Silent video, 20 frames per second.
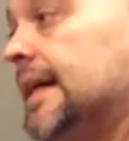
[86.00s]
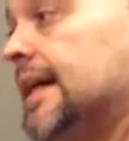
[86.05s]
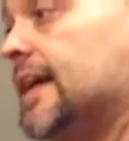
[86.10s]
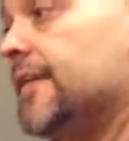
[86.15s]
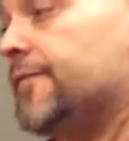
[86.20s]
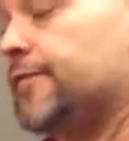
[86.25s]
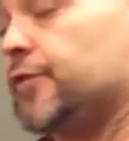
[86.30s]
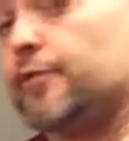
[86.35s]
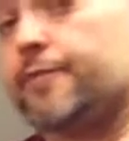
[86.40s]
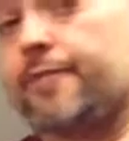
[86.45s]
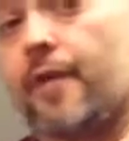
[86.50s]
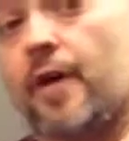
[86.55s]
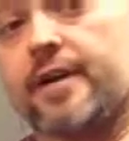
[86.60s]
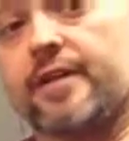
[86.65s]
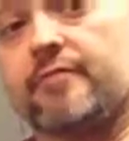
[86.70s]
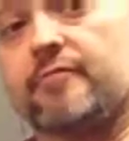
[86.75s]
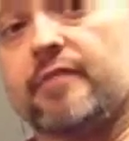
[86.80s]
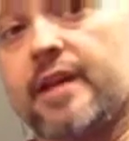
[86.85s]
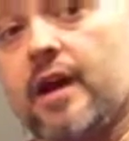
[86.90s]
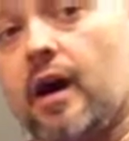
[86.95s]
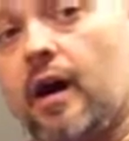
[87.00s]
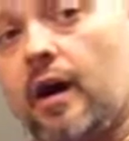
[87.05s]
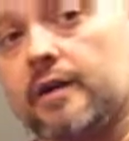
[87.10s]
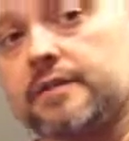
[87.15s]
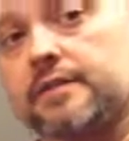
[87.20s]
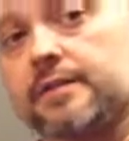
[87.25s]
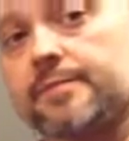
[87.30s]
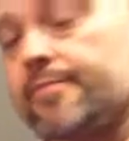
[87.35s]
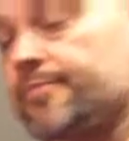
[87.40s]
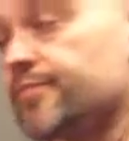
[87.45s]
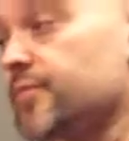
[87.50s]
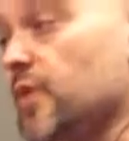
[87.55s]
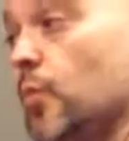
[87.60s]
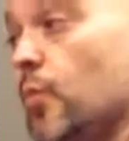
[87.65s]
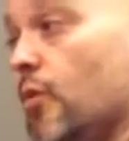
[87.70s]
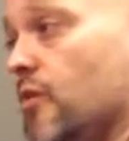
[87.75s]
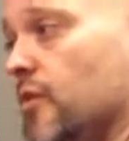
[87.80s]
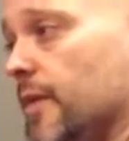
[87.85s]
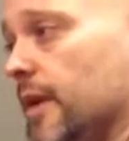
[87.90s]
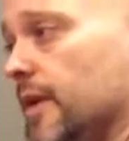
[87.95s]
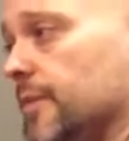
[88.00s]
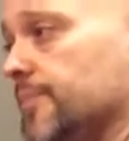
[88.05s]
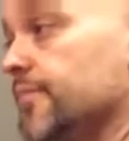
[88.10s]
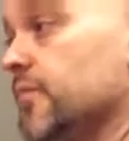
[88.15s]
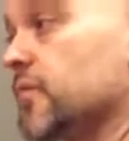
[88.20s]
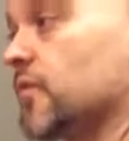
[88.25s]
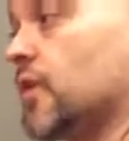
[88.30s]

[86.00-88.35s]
If you find it really hard, don't worry about it.